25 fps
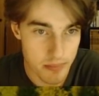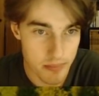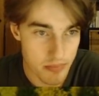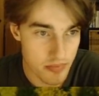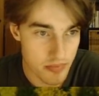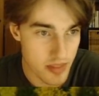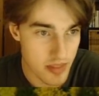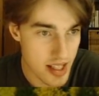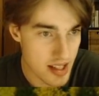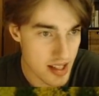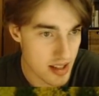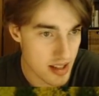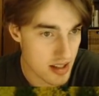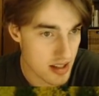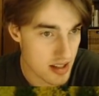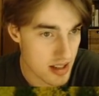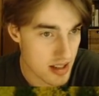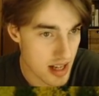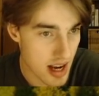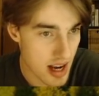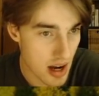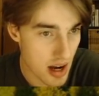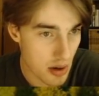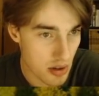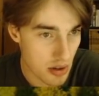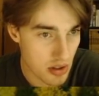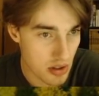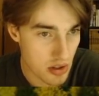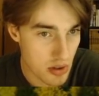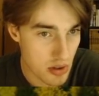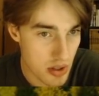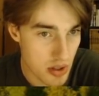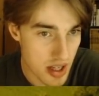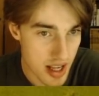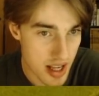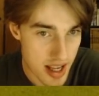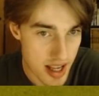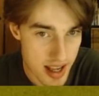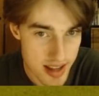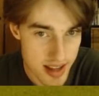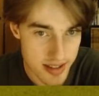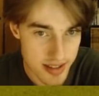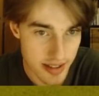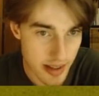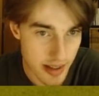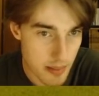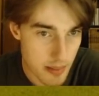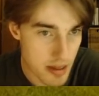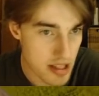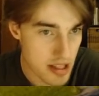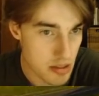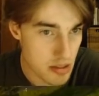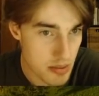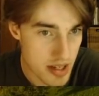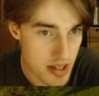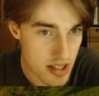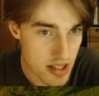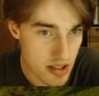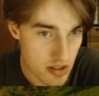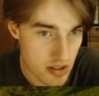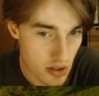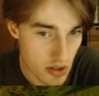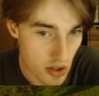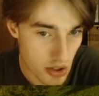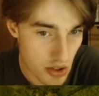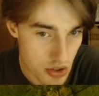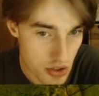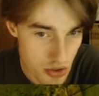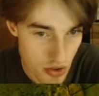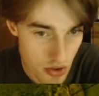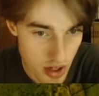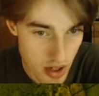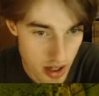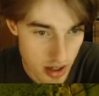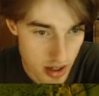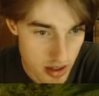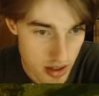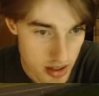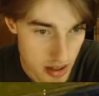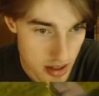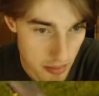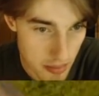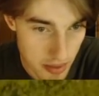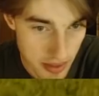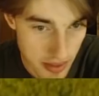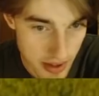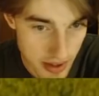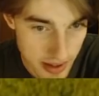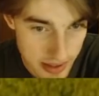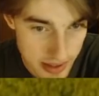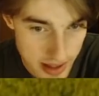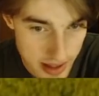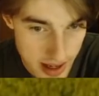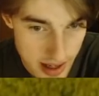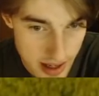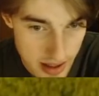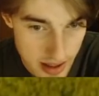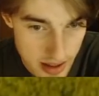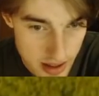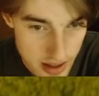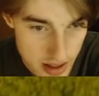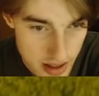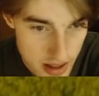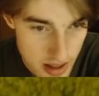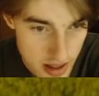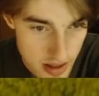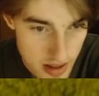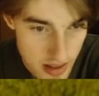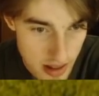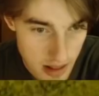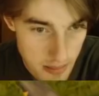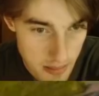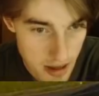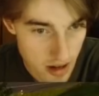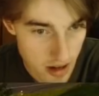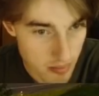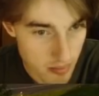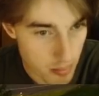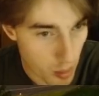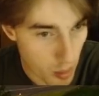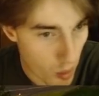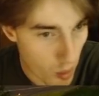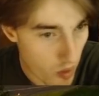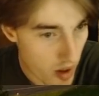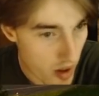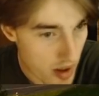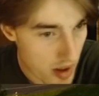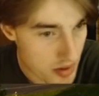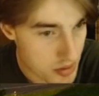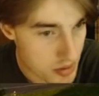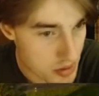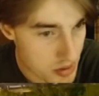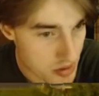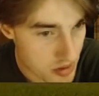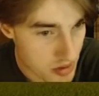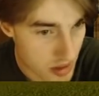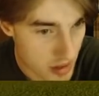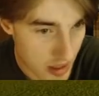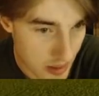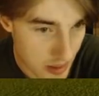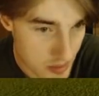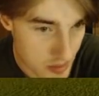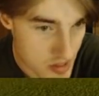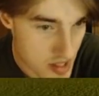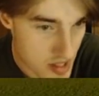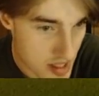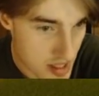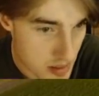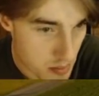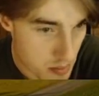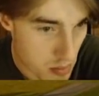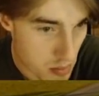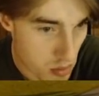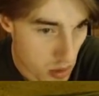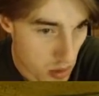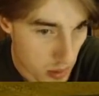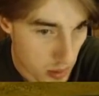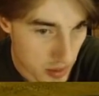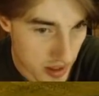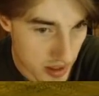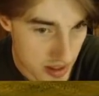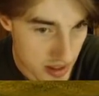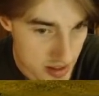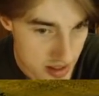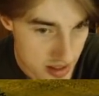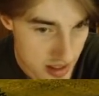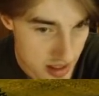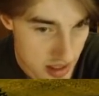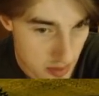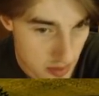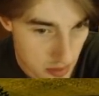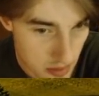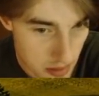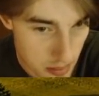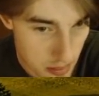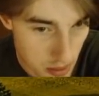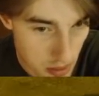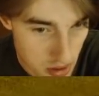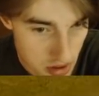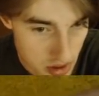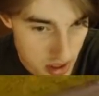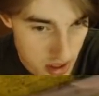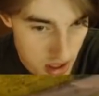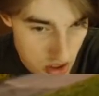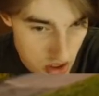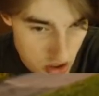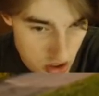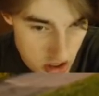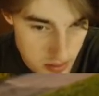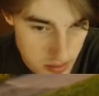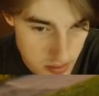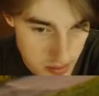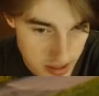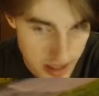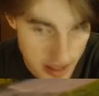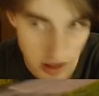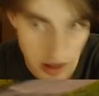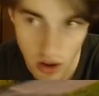This town could easily be Swiss, Austrian, something like that. The amount of bollards, I would say, is probably consistent with both countries, but they're